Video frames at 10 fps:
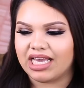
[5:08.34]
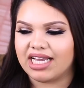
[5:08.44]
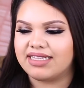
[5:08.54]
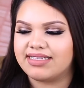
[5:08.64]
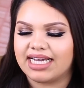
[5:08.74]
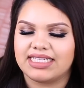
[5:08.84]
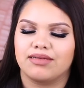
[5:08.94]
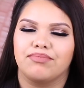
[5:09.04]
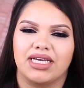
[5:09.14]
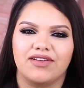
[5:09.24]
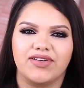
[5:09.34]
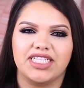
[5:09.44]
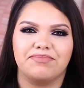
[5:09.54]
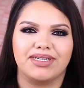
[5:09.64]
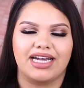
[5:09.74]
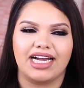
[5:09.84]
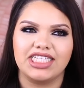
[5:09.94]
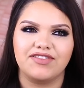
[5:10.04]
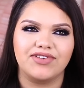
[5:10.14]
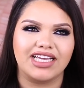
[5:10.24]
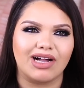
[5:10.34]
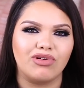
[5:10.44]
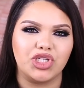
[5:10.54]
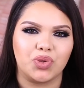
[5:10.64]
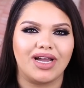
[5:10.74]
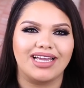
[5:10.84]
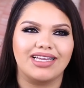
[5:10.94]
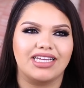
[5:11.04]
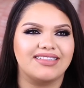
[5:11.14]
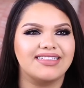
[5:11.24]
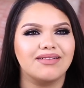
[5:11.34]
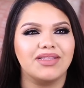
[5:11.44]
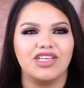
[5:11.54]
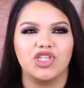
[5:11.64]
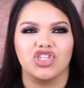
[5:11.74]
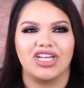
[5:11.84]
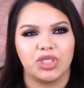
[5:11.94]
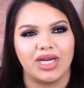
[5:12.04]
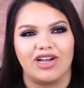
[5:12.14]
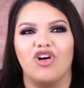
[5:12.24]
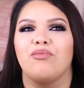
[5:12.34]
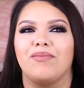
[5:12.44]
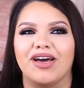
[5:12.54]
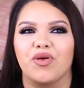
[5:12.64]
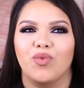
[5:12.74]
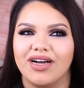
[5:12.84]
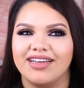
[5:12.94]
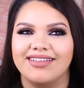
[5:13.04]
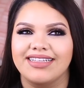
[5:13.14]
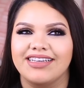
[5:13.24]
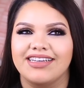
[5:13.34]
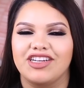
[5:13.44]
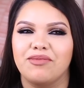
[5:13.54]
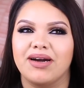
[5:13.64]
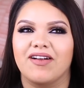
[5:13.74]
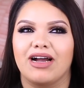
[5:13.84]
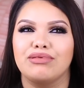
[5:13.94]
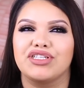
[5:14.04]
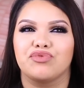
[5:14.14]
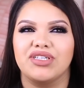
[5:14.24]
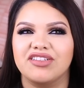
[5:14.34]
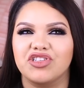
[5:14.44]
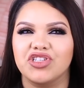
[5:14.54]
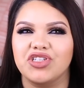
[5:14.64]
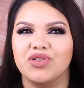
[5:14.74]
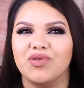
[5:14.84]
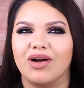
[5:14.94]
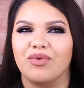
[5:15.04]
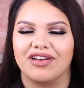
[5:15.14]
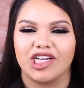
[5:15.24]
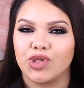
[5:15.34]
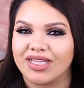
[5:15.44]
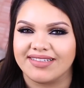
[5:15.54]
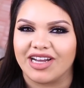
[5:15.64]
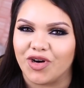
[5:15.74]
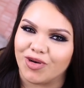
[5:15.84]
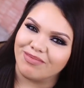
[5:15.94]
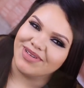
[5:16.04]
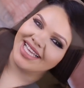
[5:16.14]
I guess it has some benefits, but I just feel like I wouldn't try it. And it's something you should not try at home no matter what. No matter how much research you do, I would not try this at home.